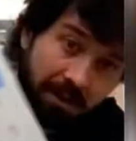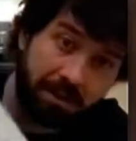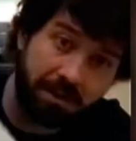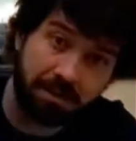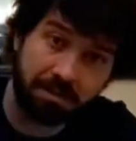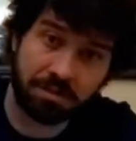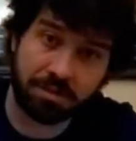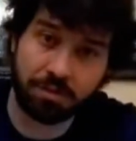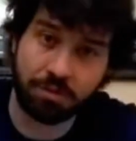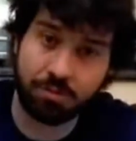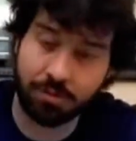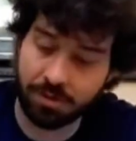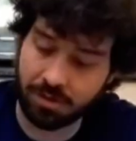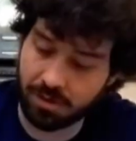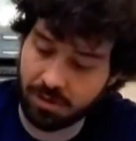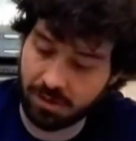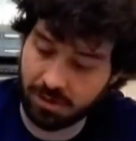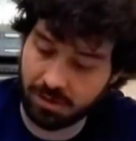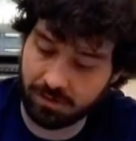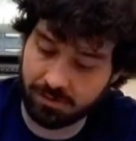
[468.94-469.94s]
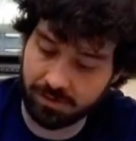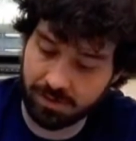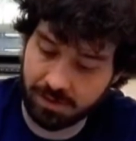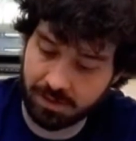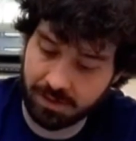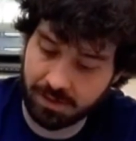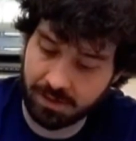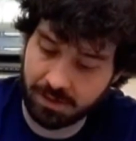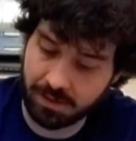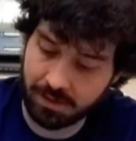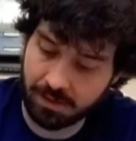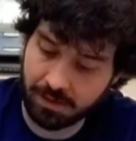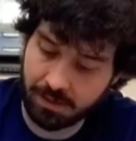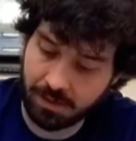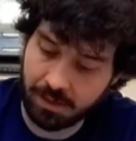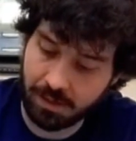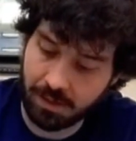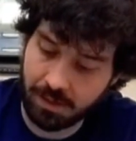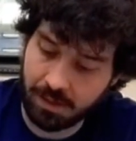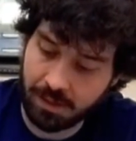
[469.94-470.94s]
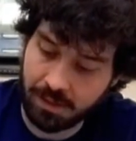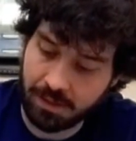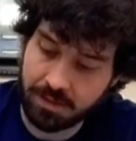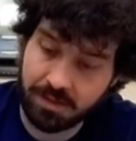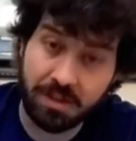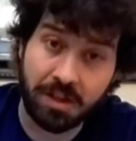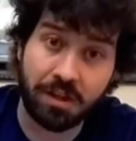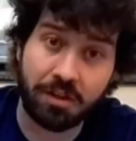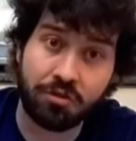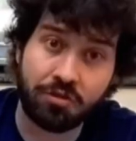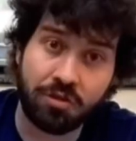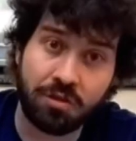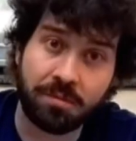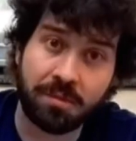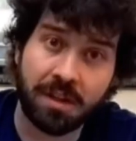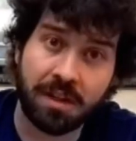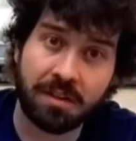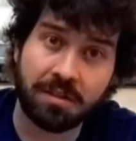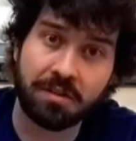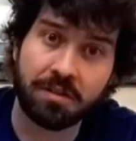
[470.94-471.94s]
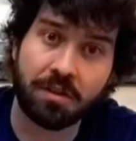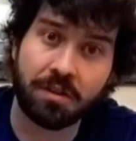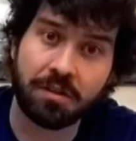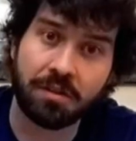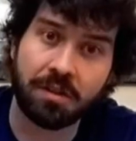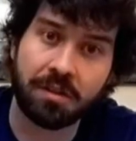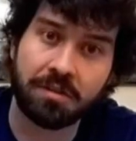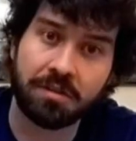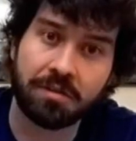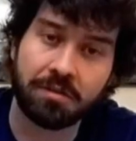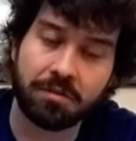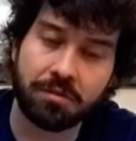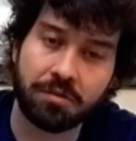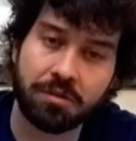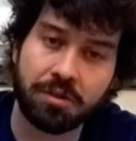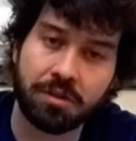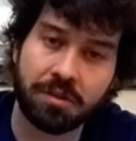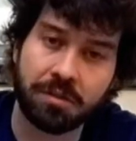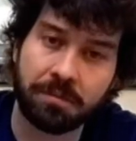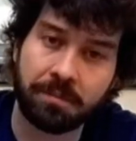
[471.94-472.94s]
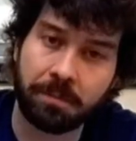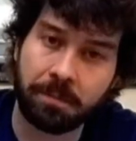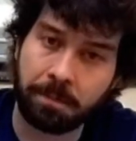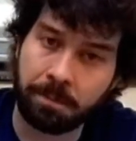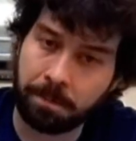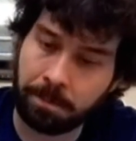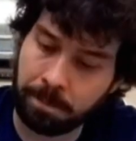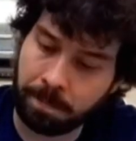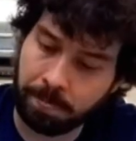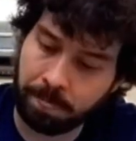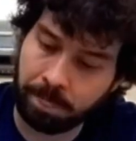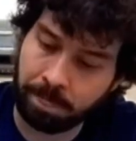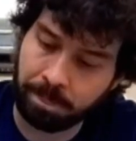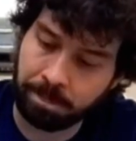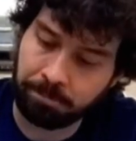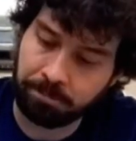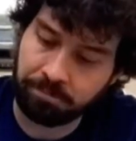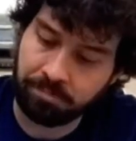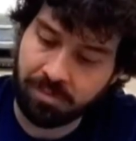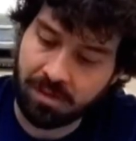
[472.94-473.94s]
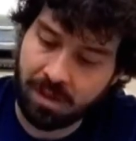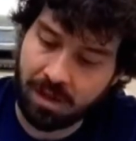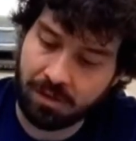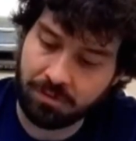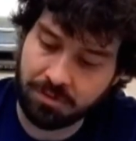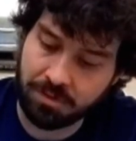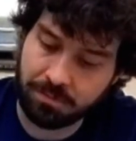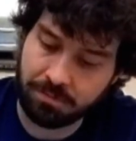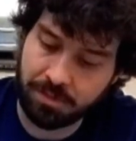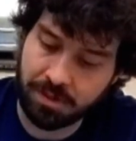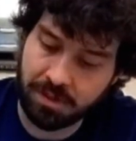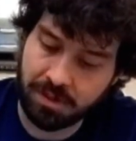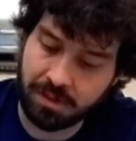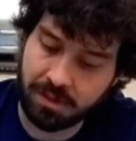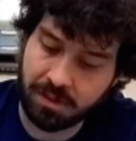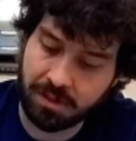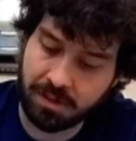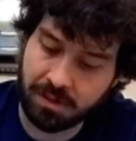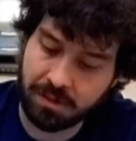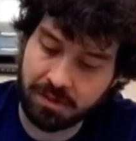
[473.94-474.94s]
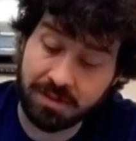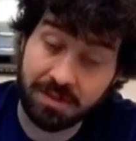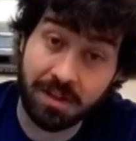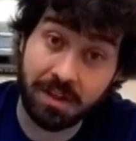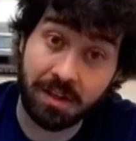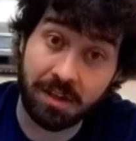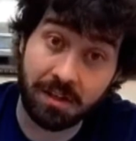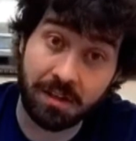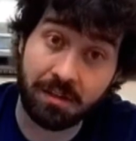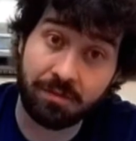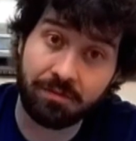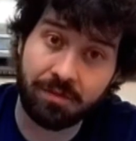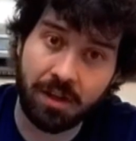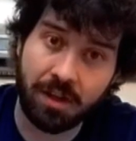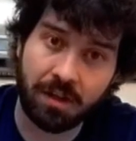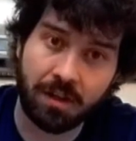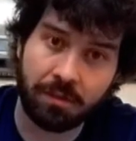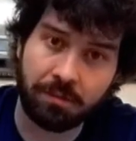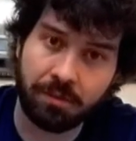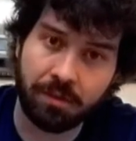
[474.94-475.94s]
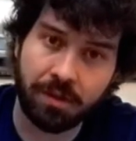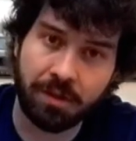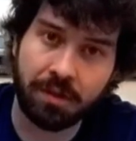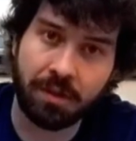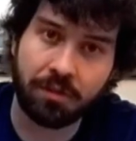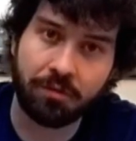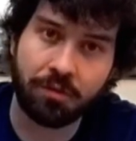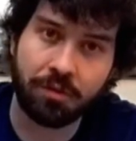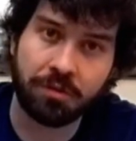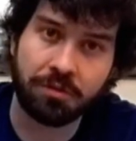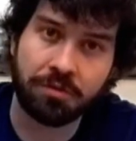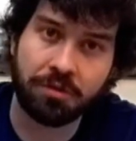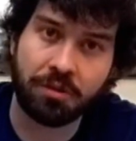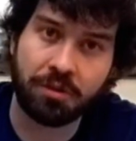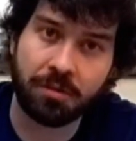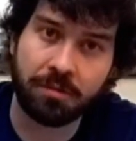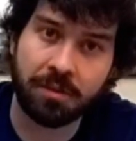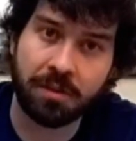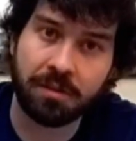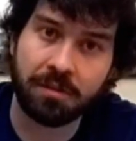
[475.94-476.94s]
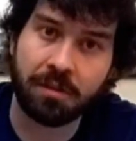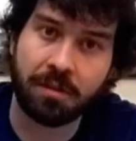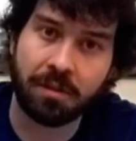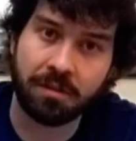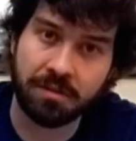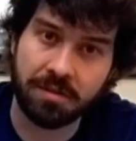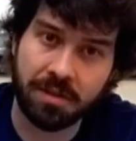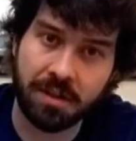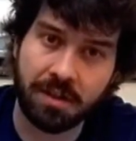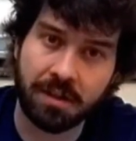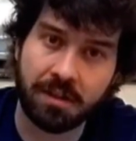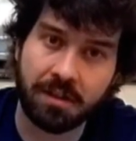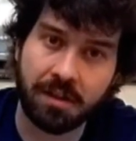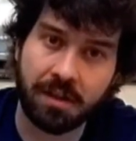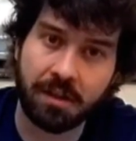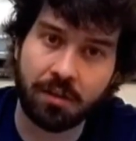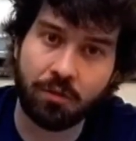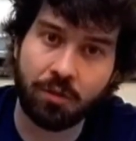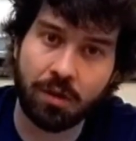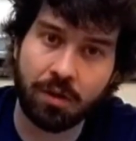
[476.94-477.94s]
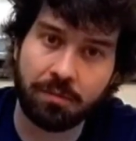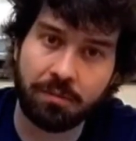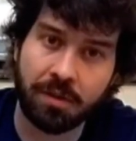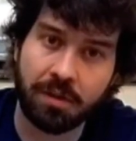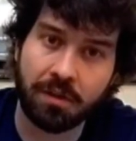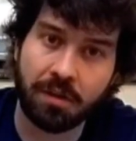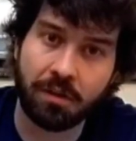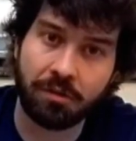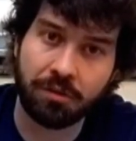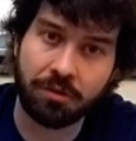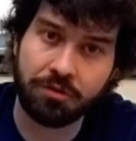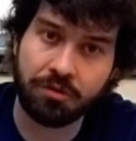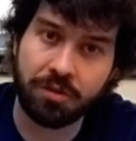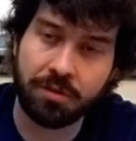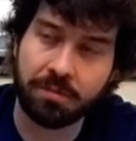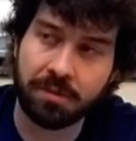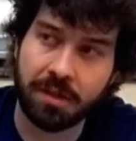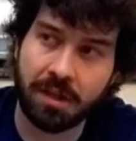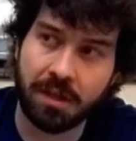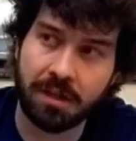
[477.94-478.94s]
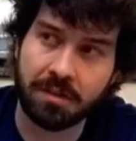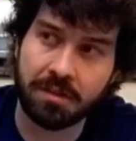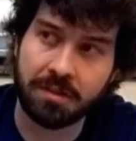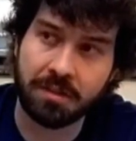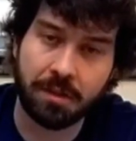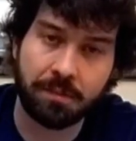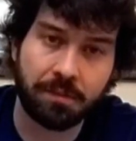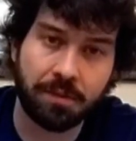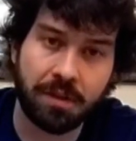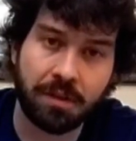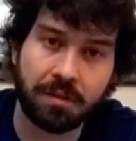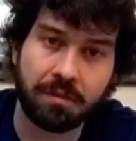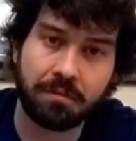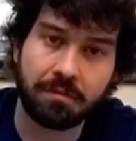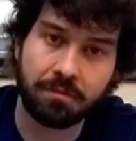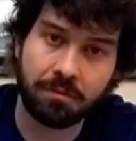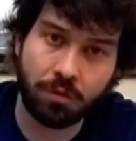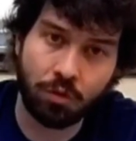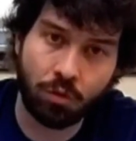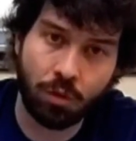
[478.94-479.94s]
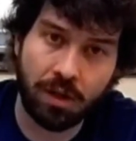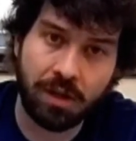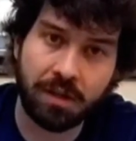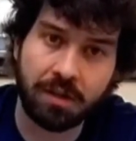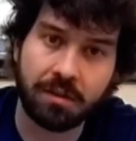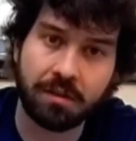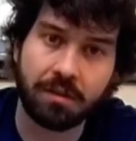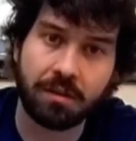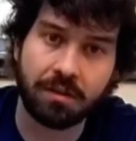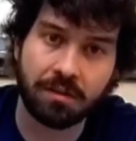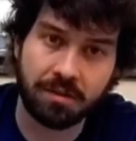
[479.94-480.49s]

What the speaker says: consumer of Sega Dreamcast online solution. I was a big SegaNet fan. I played Unreal Tournament on SegaNet quite a bit on the Dreamcast. I played Quake on